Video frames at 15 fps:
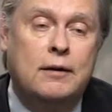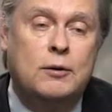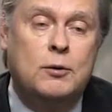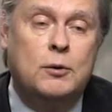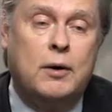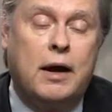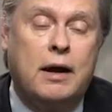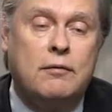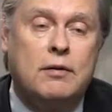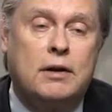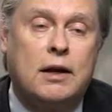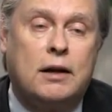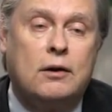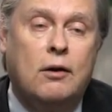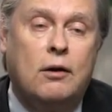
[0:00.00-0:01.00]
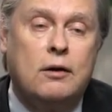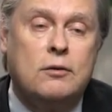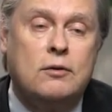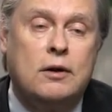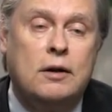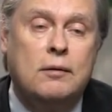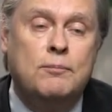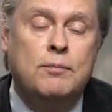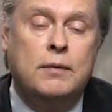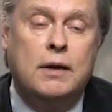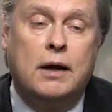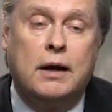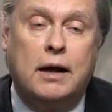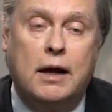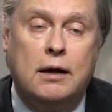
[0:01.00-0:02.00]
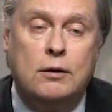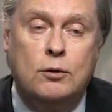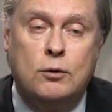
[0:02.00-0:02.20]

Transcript: you have a technology, again,